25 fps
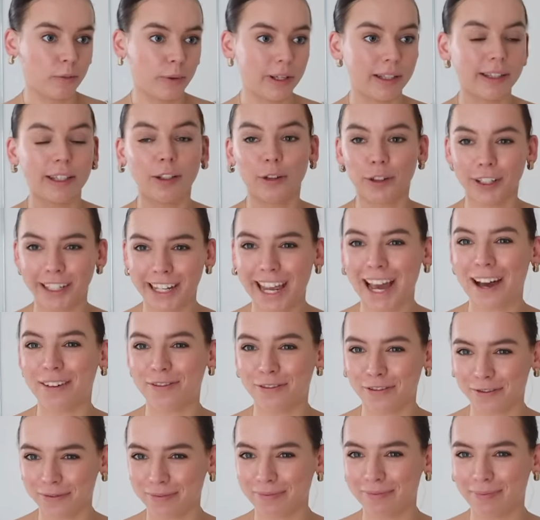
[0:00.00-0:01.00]
We literally
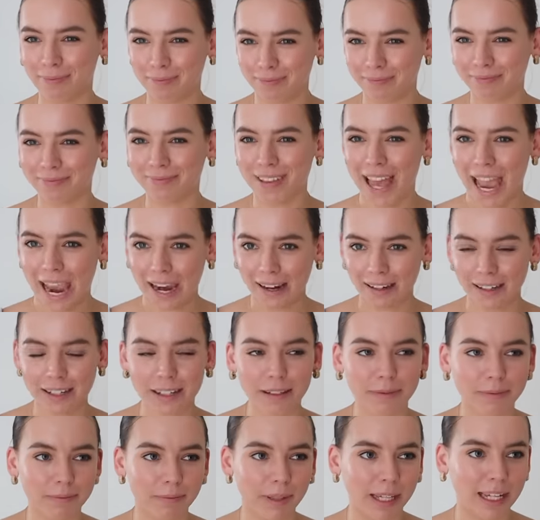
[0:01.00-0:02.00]
have
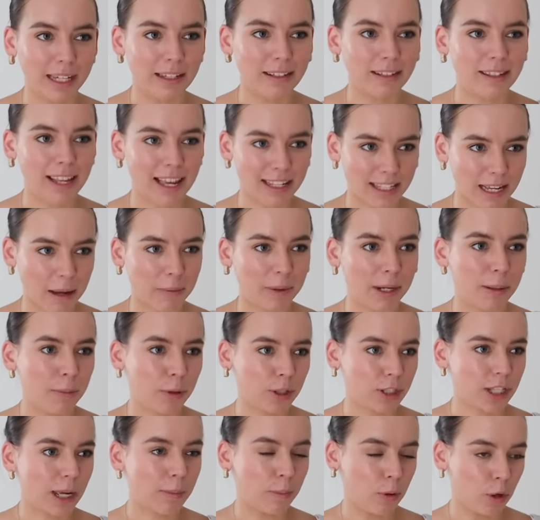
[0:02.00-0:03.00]
8, because that's how many
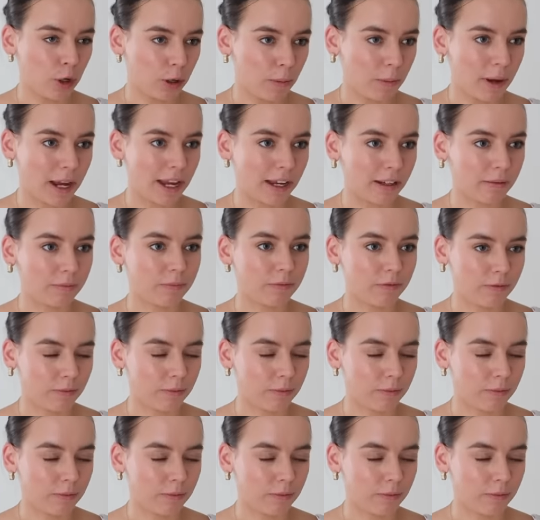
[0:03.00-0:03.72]
books I put on my